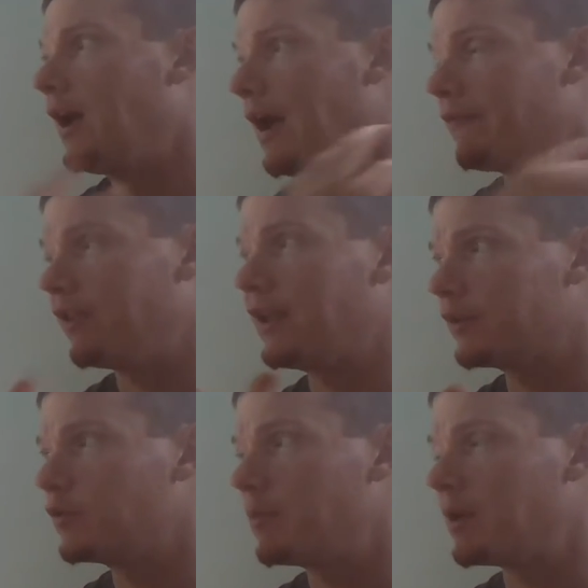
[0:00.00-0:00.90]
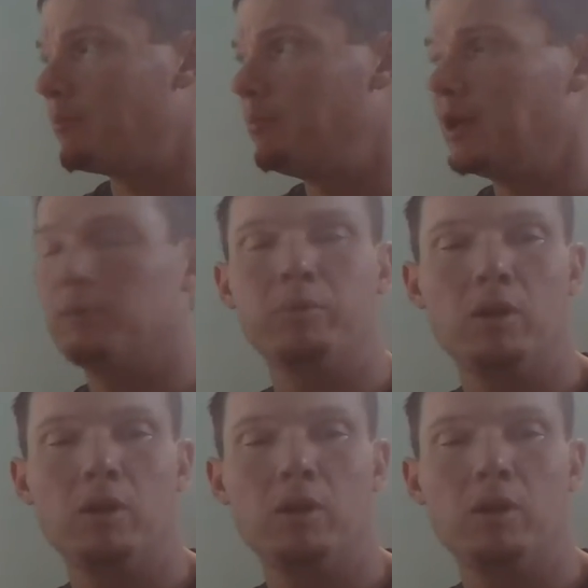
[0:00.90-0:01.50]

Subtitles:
Athletics would be a big